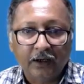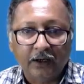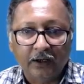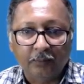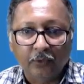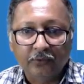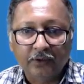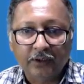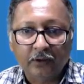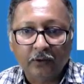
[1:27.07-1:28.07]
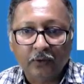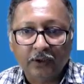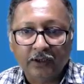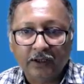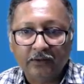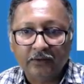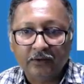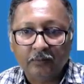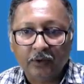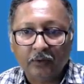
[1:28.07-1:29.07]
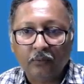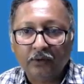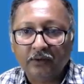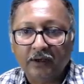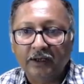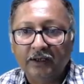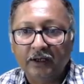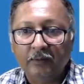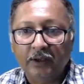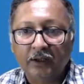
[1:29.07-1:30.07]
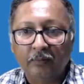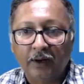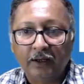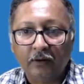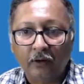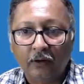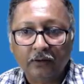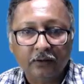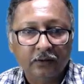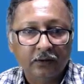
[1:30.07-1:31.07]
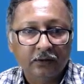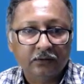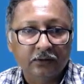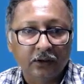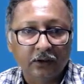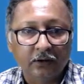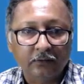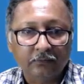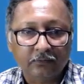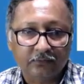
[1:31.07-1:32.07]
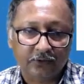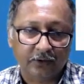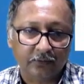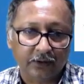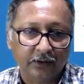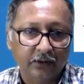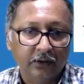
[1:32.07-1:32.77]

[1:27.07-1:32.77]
deposited on 29th December was credited by the bank on 3rd of January.